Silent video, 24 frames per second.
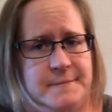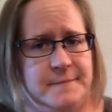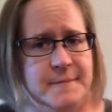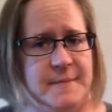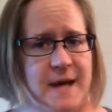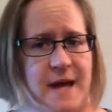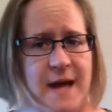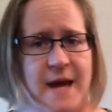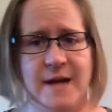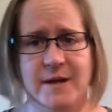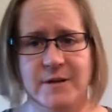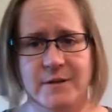
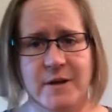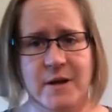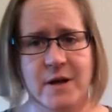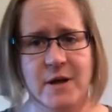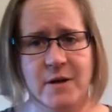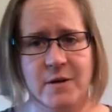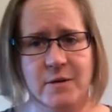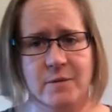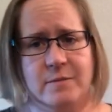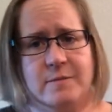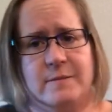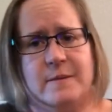I don't
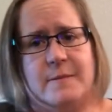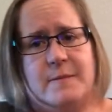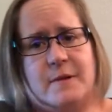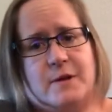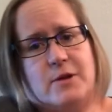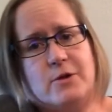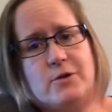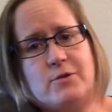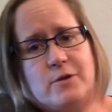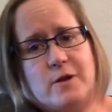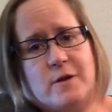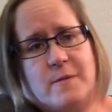know. I'm going to
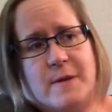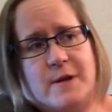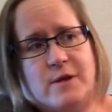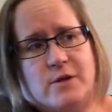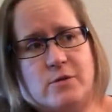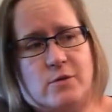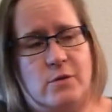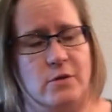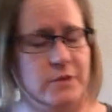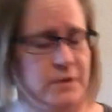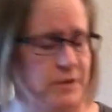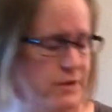shrug my
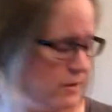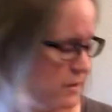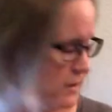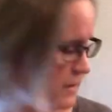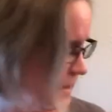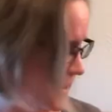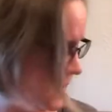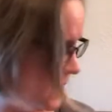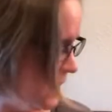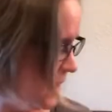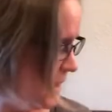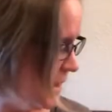shoulders.
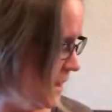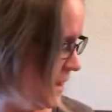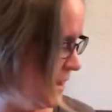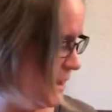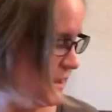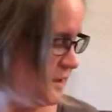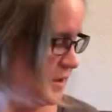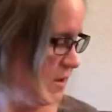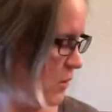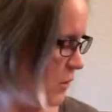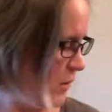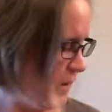
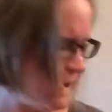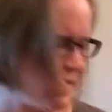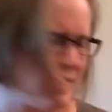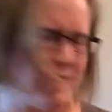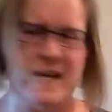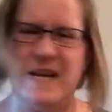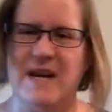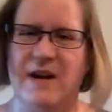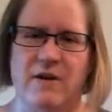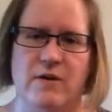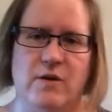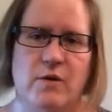So we're
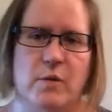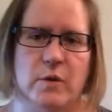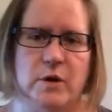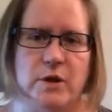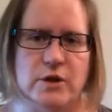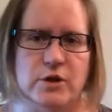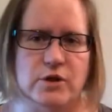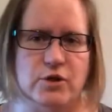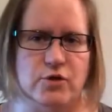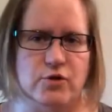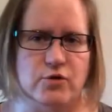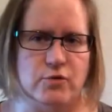going to hear the
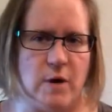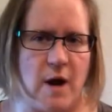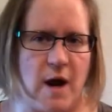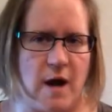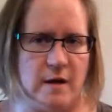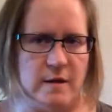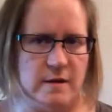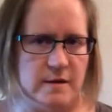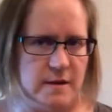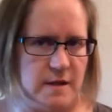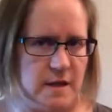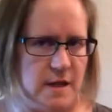word
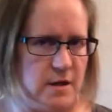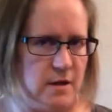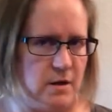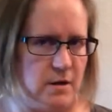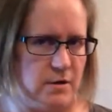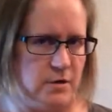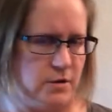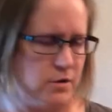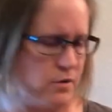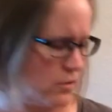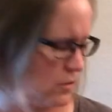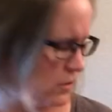shrugs in our
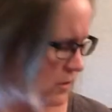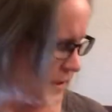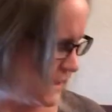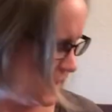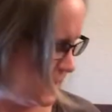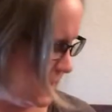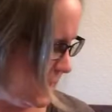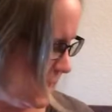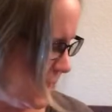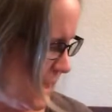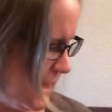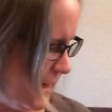story
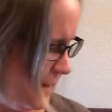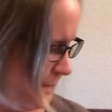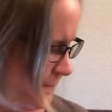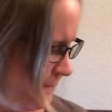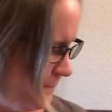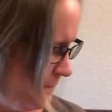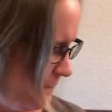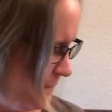today.